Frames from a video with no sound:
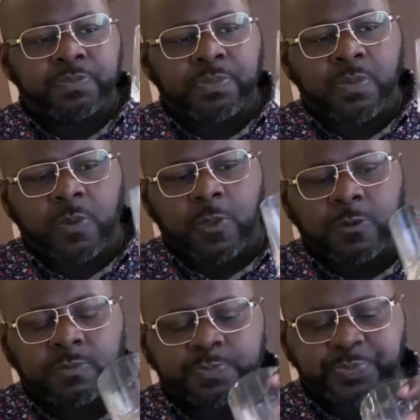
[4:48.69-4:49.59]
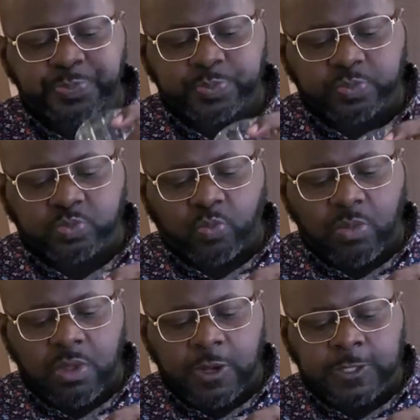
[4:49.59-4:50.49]
$50 greater
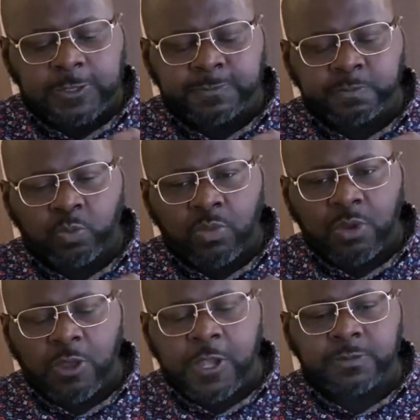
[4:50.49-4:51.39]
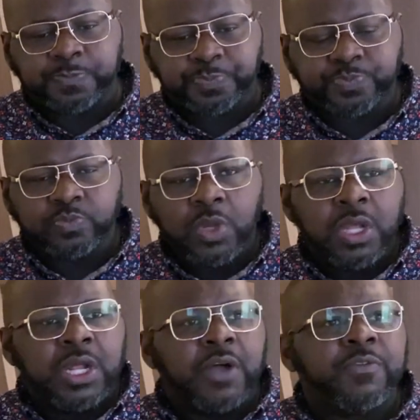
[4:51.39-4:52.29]
than this. Yeah.
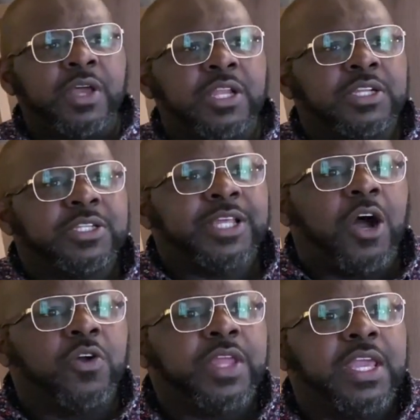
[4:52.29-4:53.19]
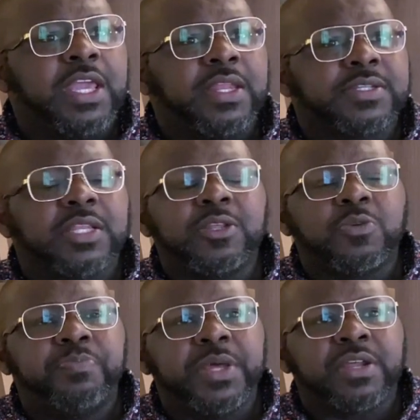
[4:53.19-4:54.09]
On the end is a little
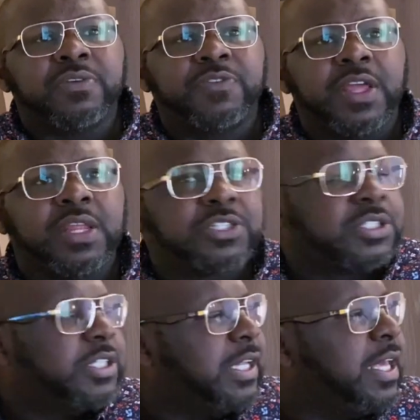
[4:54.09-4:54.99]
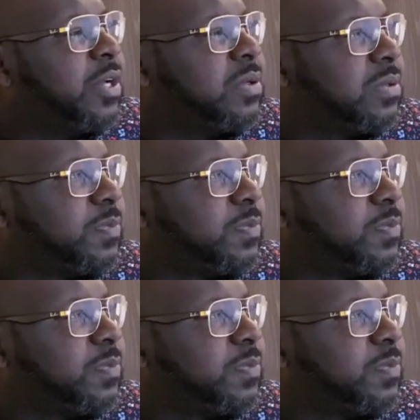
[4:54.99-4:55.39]
bitter finish. Little.